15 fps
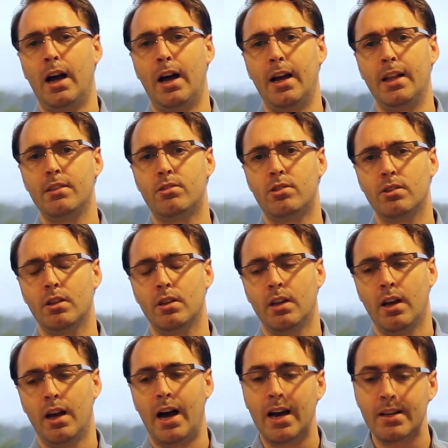And
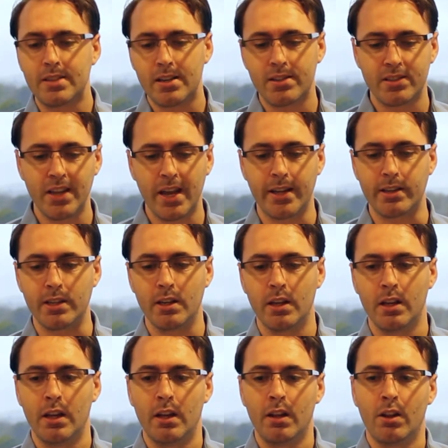as I said,
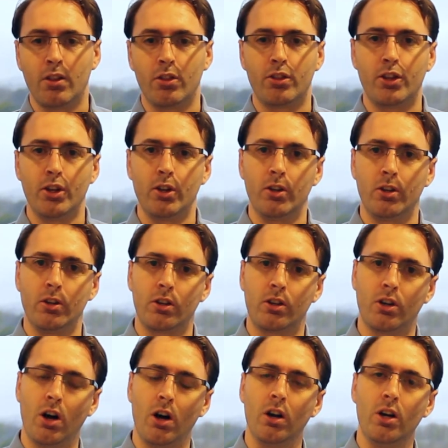the
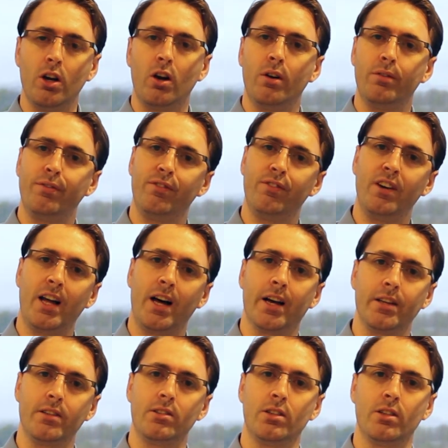color of
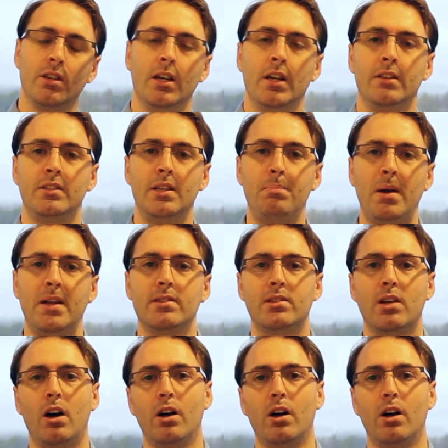light depends